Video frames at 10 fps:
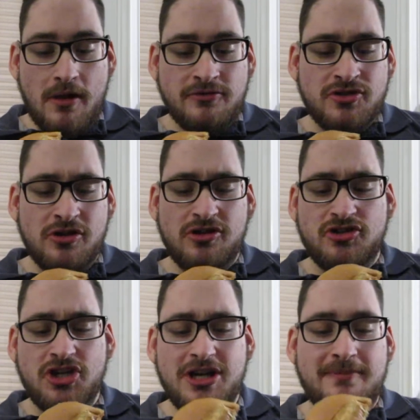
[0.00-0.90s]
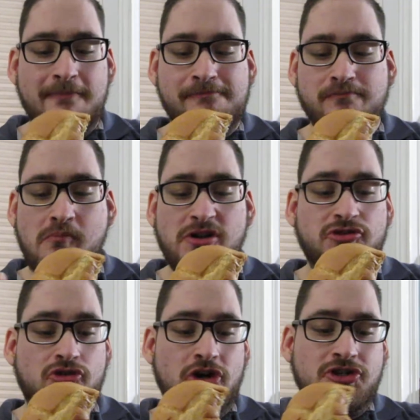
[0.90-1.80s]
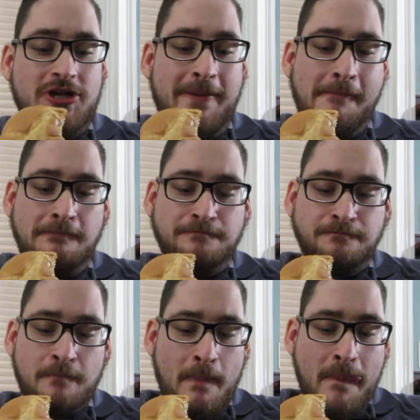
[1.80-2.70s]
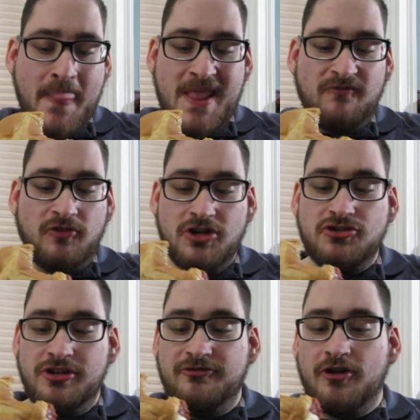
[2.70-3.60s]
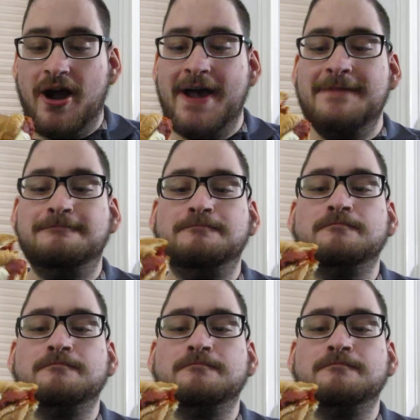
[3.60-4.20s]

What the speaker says: So the chicken is crunchy, freshly fried.